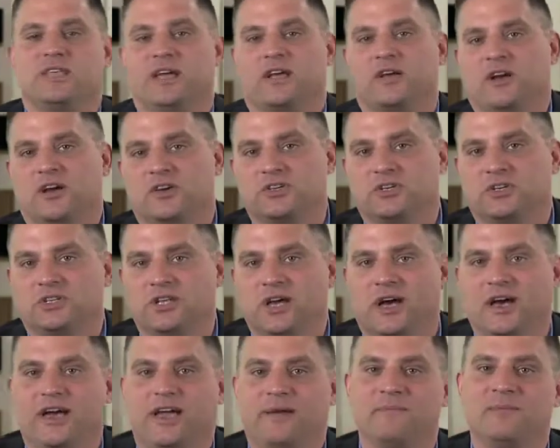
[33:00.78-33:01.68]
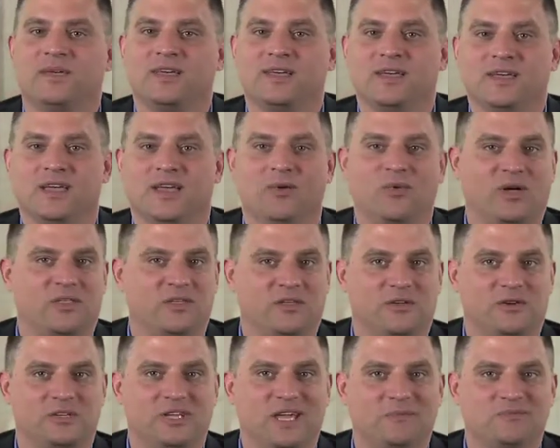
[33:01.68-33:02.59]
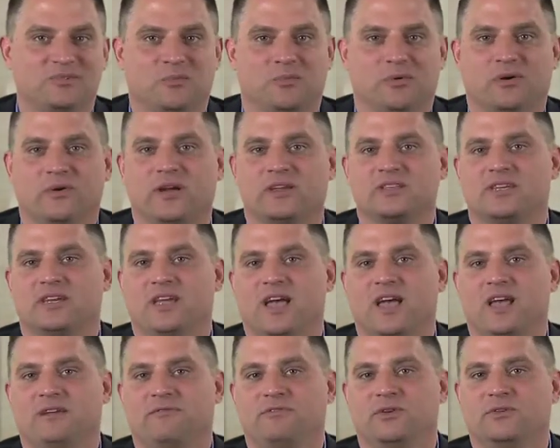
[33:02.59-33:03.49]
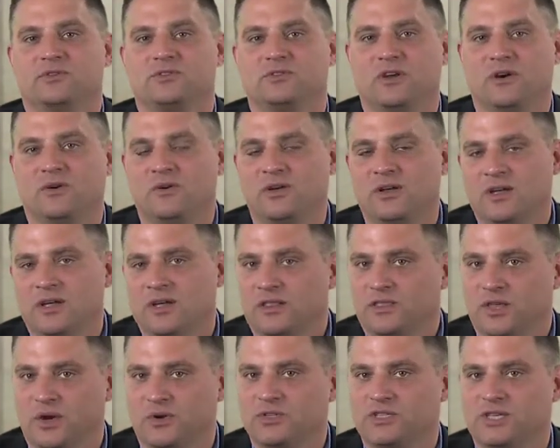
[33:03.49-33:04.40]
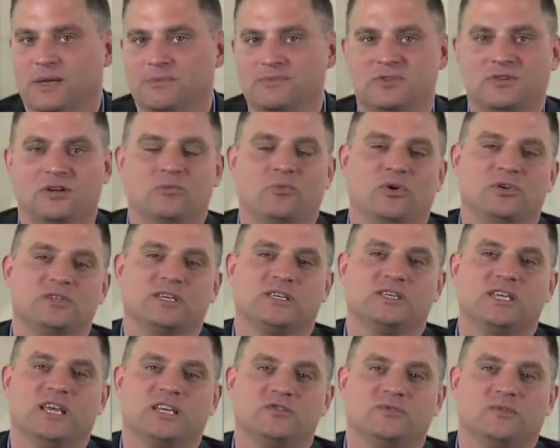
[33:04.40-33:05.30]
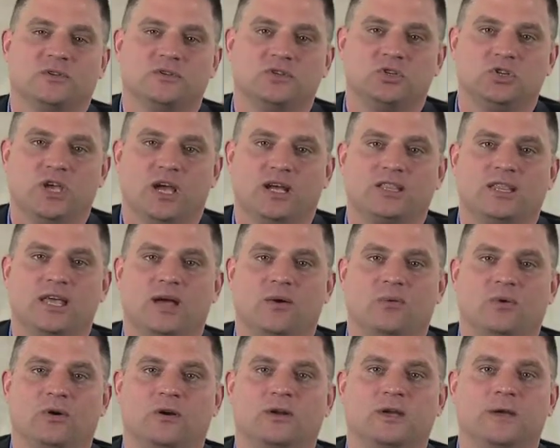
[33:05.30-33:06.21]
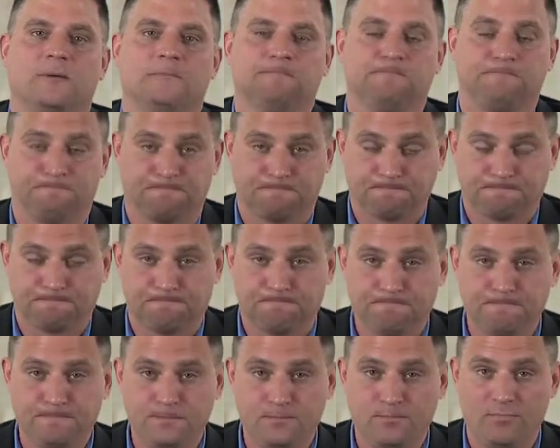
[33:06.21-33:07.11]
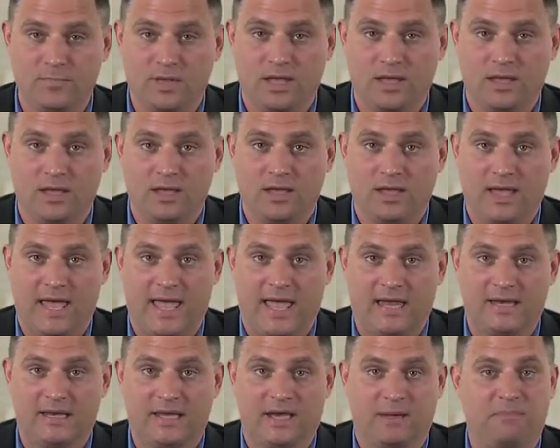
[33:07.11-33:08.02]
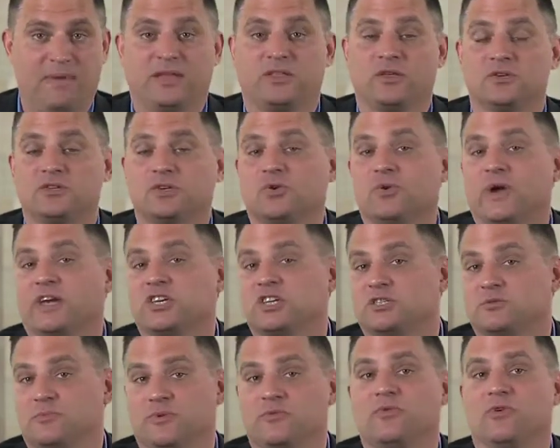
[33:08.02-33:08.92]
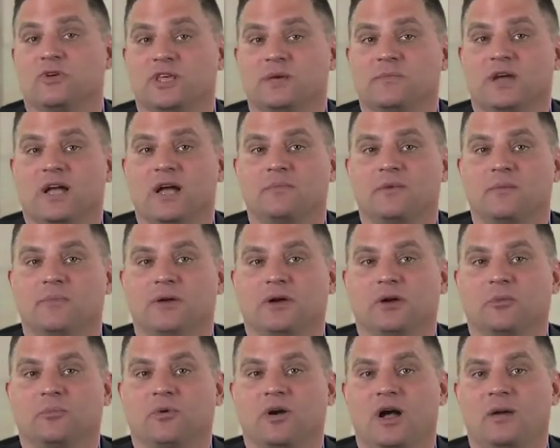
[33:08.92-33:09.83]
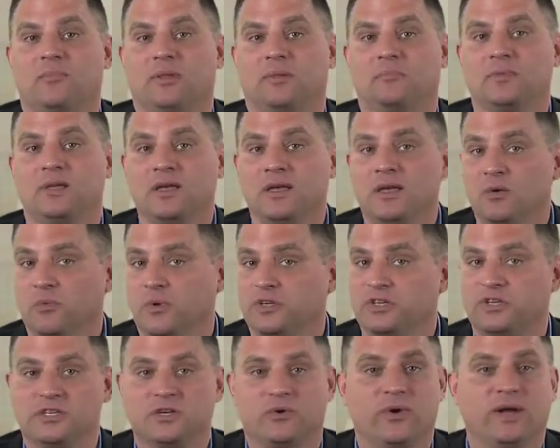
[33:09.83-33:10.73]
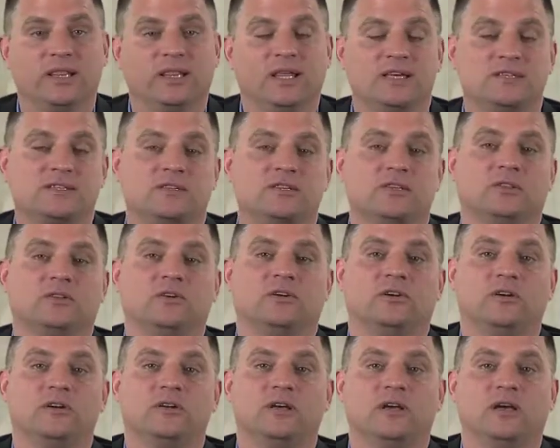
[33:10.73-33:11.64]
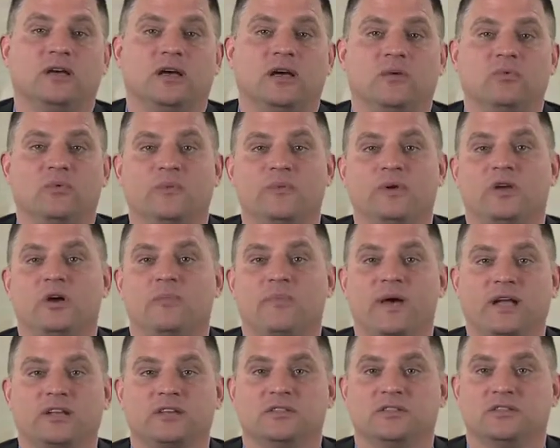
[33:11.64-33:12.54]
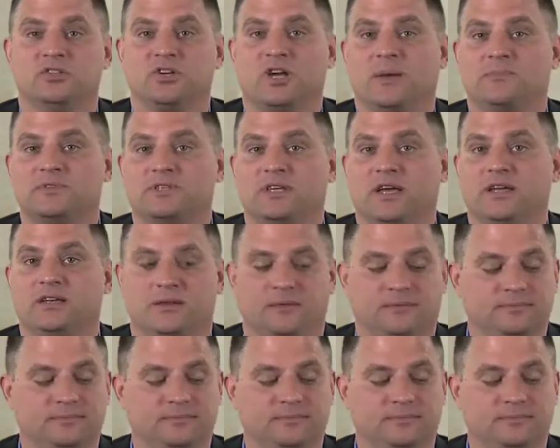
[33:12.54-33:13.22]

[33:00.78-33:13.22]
that costs you time while the other teams are progressing ahead of you. So those teams that are more successful check that work and make those corrections before they become a bigger problem, which is a great lesson to learn when we go back to the job site.